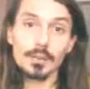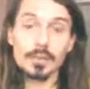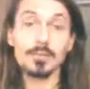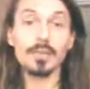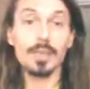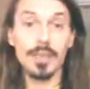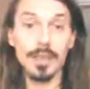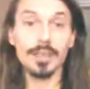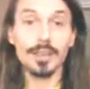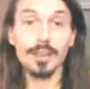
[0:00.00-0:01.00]
people
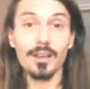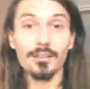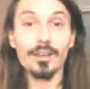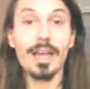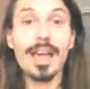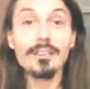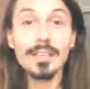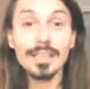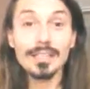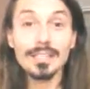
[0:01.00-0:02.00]
that like are very
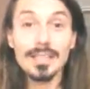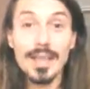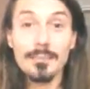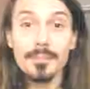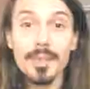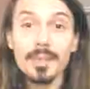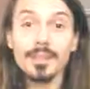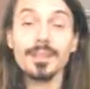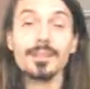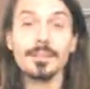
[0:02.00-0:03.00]
advocate to them,
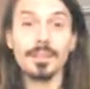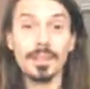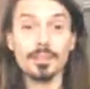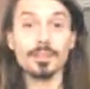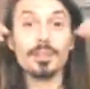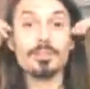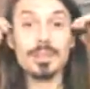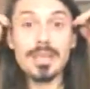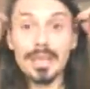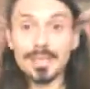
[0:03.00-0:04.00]
like in good
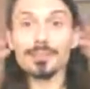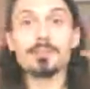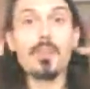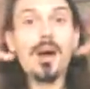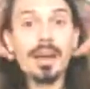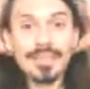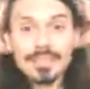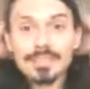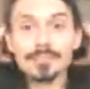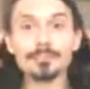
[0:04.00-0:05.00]
meaning in their
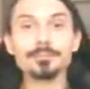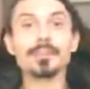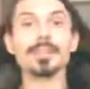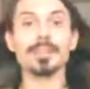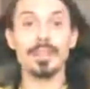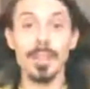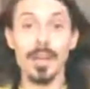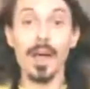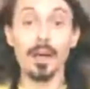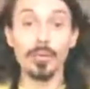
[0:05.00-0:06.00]
mind, like
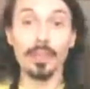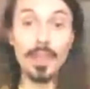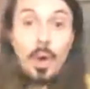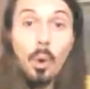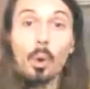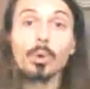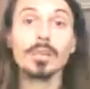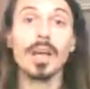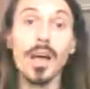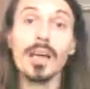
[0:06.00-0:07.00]
that they
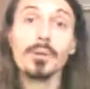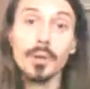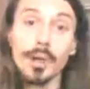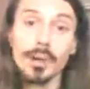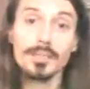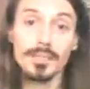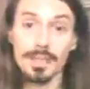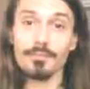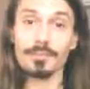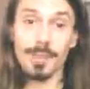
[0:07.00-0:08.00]
hold in high regards and
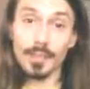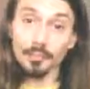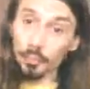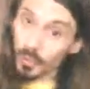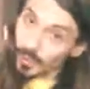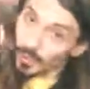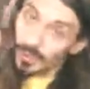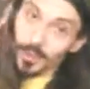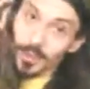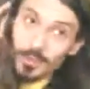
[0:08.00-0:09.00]
have respect for,
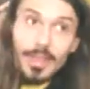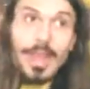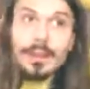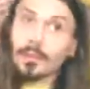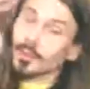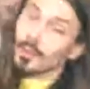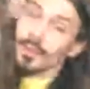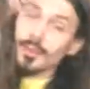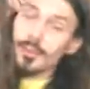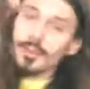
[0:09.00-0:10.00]
then
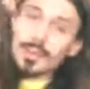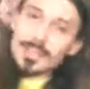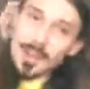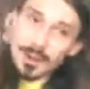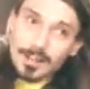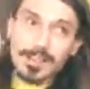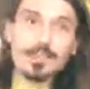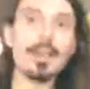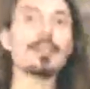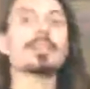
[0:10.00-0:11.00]
it's not
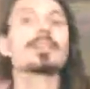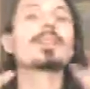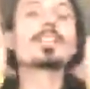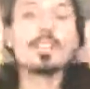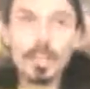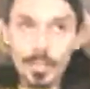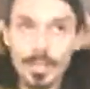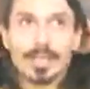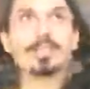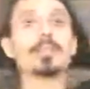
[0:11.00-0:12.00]
necessarily that like the
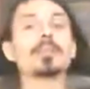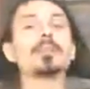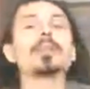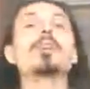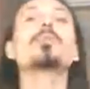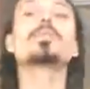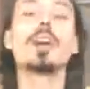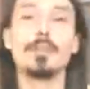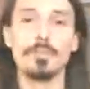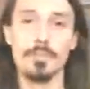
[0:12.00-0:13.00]
goodness is always
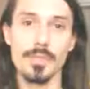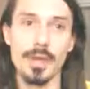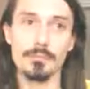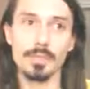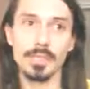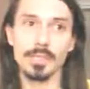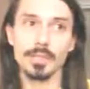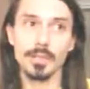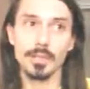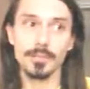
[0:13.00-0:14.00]
coming from them, because
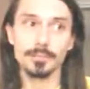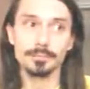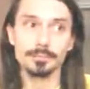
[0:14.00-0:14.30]
they're gonna